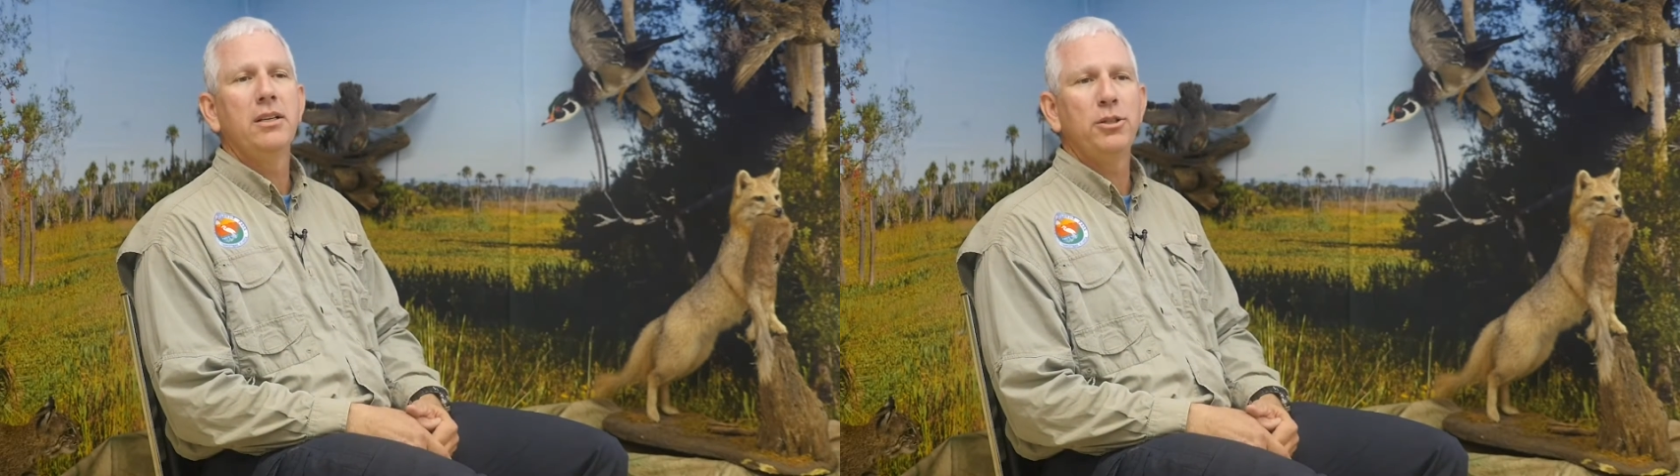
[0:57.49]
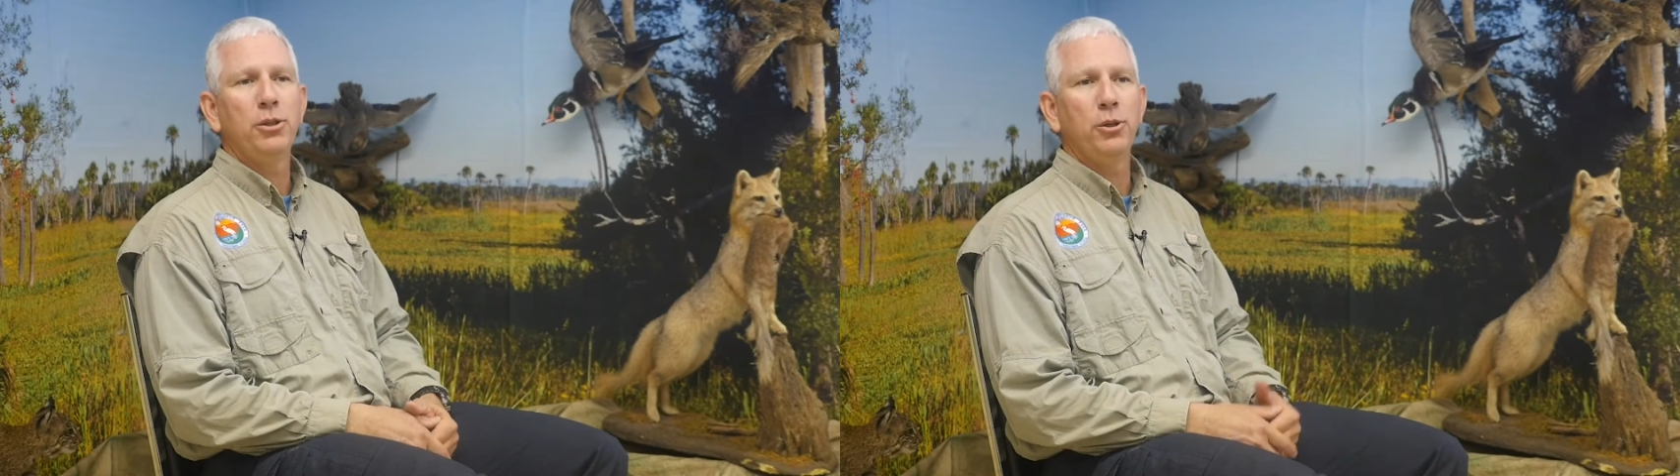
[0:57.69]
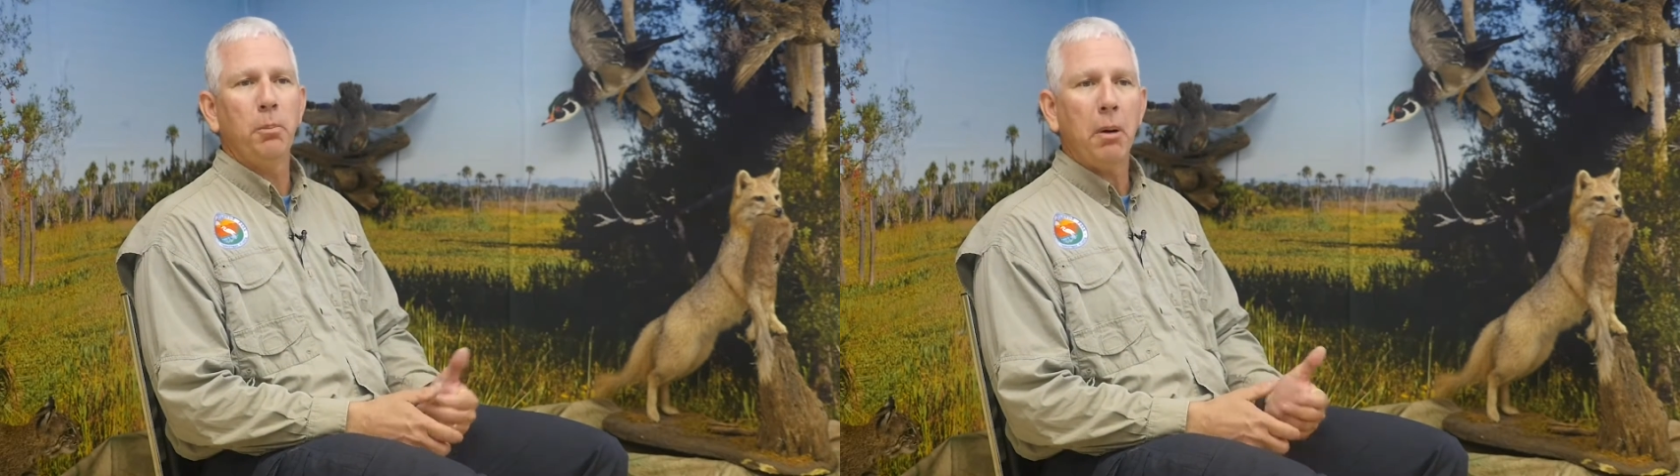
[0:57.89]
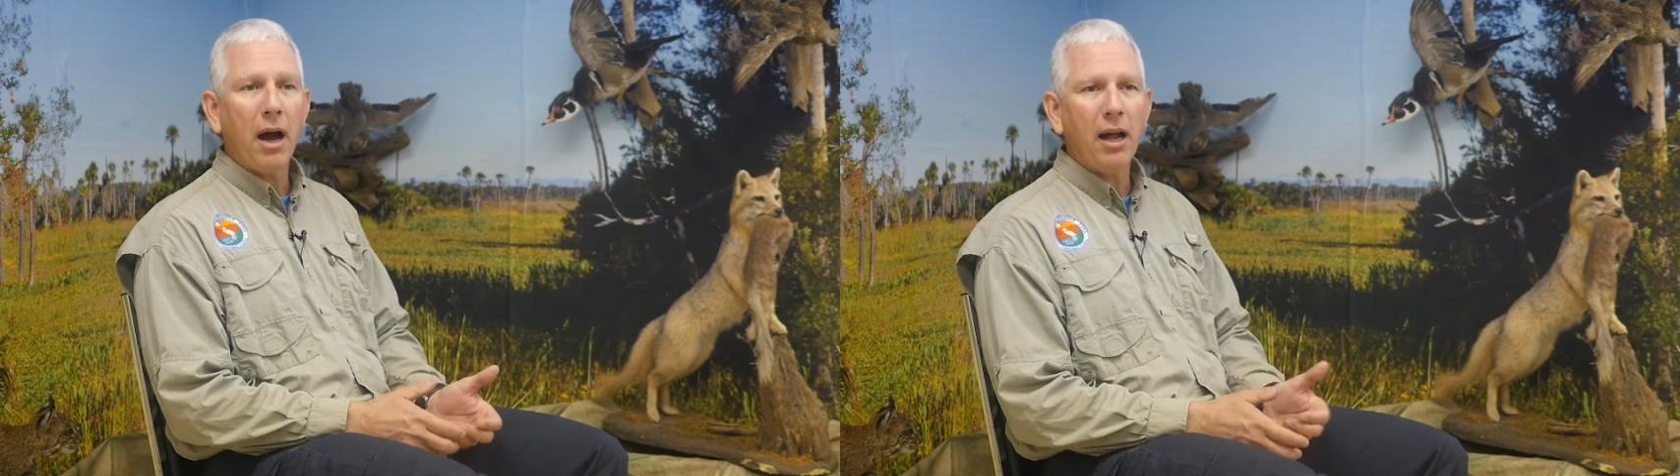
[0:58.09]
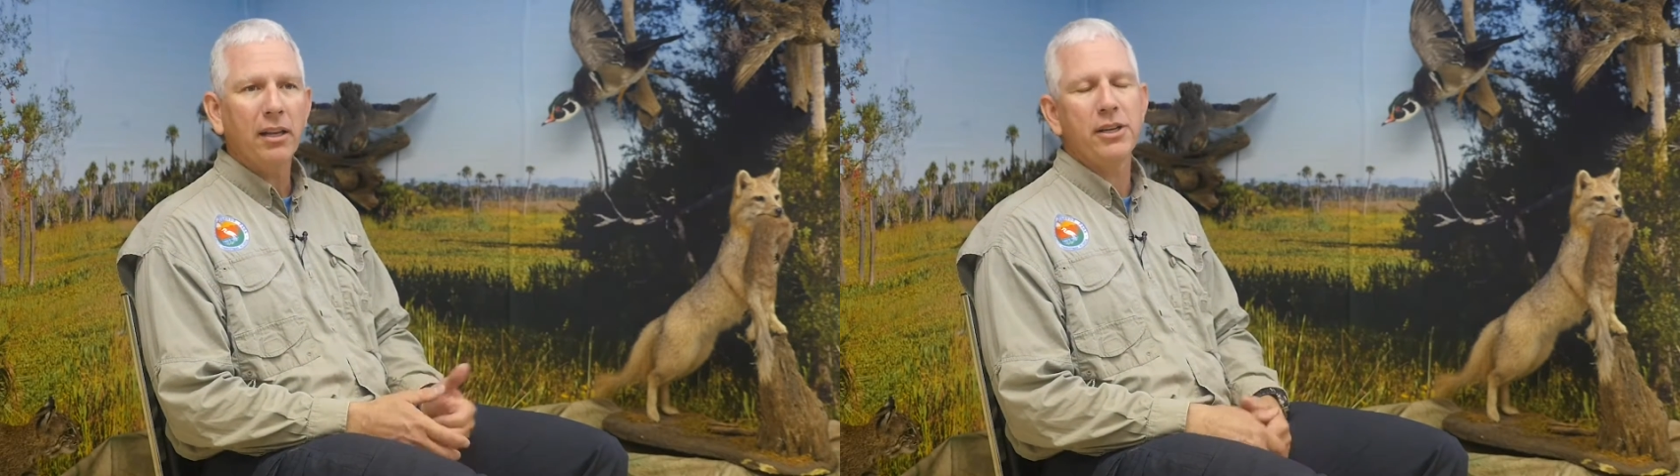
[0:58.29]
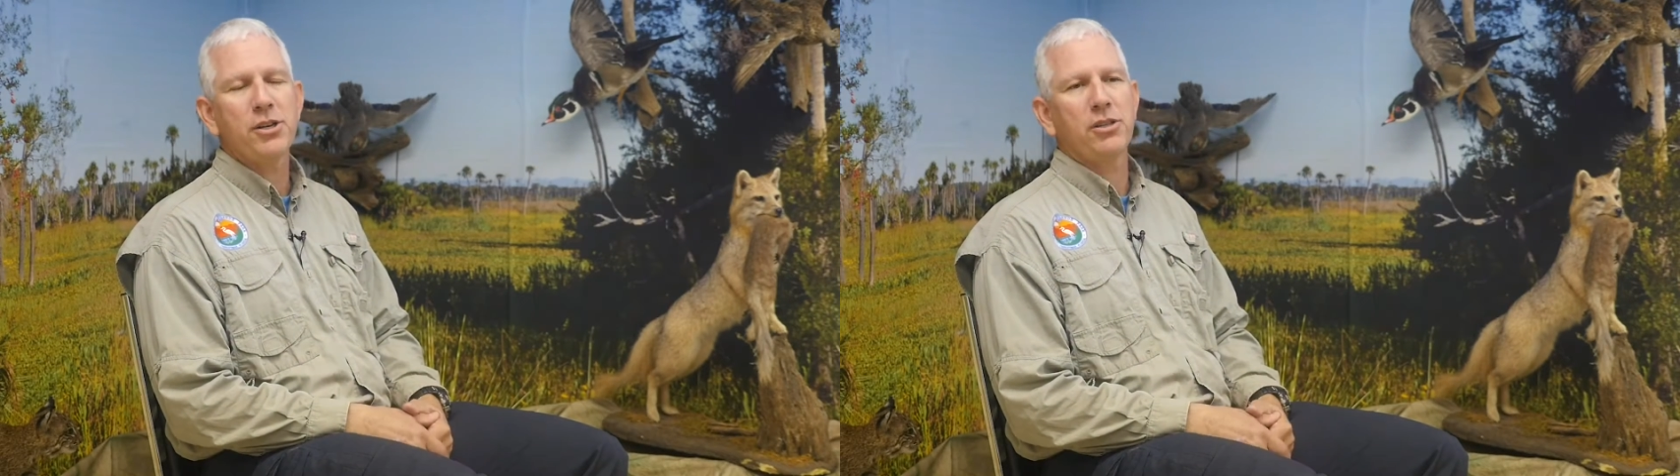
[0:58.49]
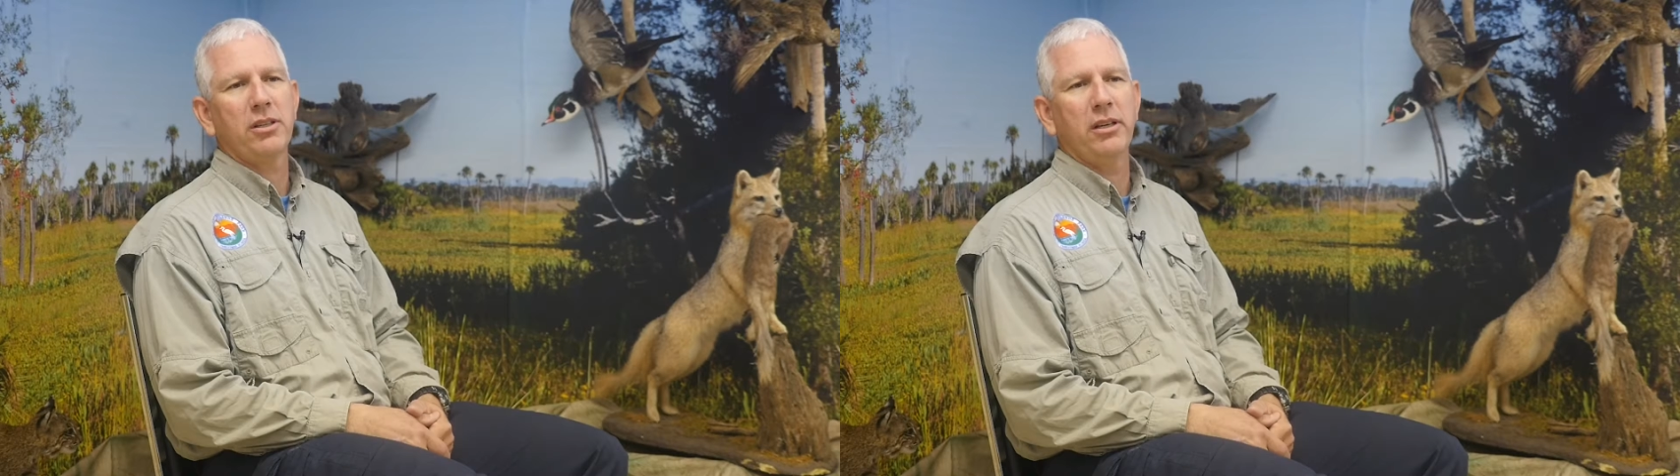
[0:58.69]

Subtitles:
to polish